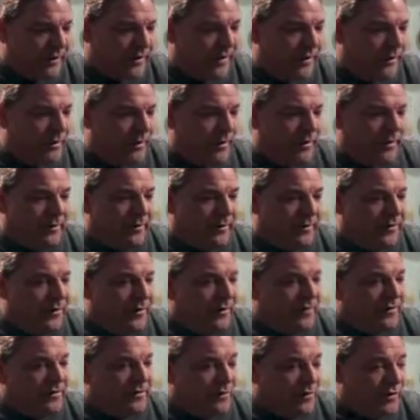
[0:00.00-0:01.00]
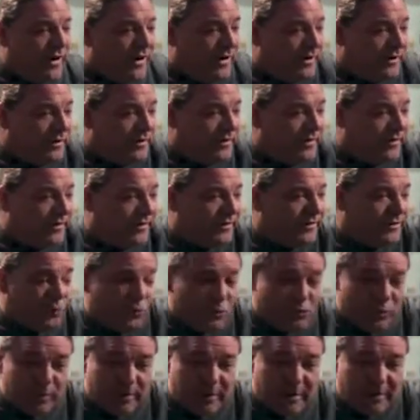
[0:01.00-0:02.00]
So not only does it tune better,
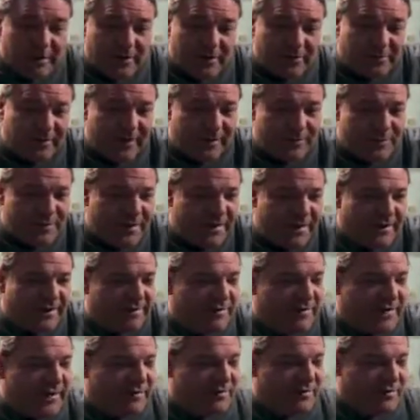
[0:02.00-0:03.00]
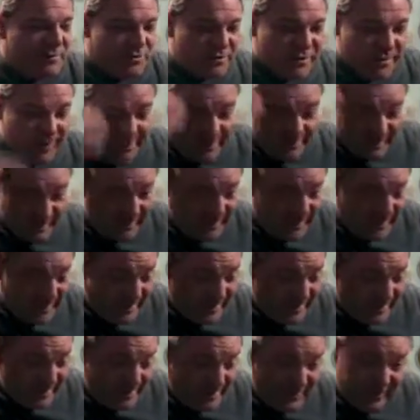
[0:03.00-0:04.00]
stop the headstock from shaking, fixes the
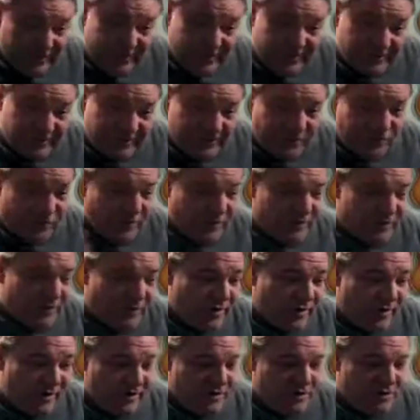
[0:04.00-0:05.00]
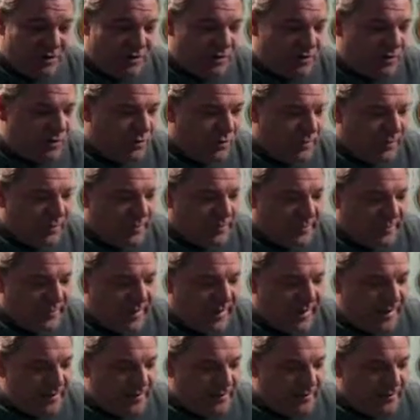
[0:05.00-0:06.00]
truss rod issue, but now
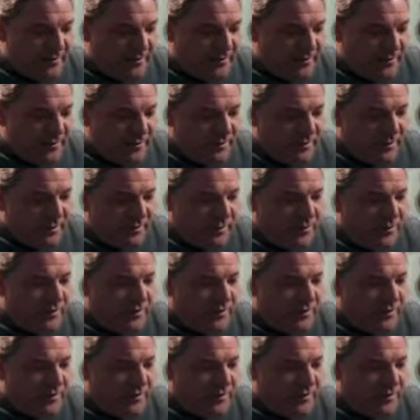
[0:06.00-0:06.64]
the notes